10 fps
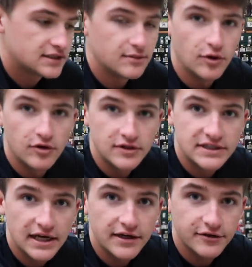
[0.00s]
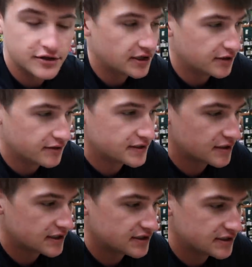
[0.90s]
some old Senkos right here. These
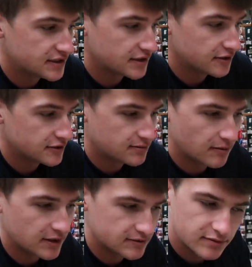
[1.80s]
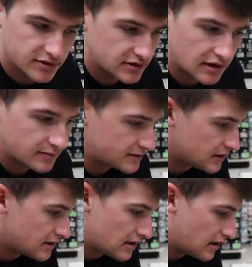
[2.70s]
are actually Stik-Os by Bass Pro Shops.
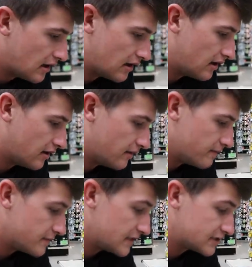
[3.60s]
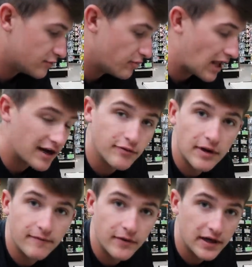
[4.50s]
Uh, these are black and
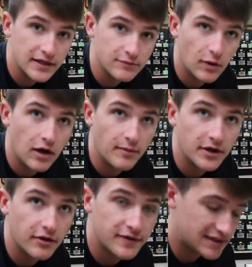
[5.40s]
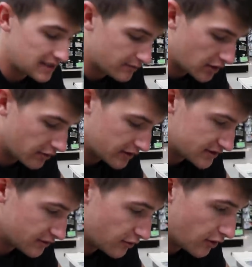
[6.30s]
red flake as well. I'm gonna go with the same color
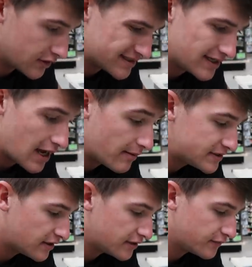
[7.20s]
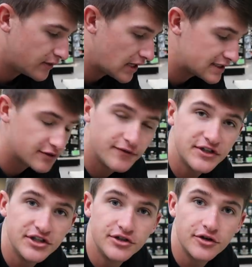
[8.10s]
as the crawls. I'm telling you, if you guys are
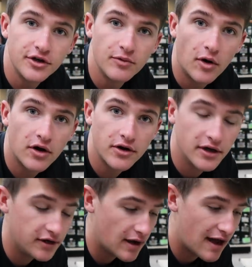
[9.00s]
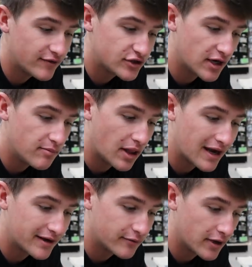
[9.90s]
fishing dirty water and you haven't tried
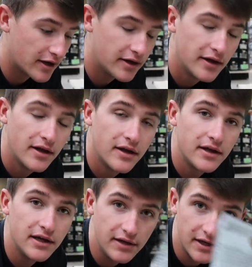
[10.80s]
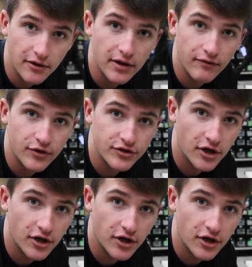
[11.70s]
black and red, you need to go give it a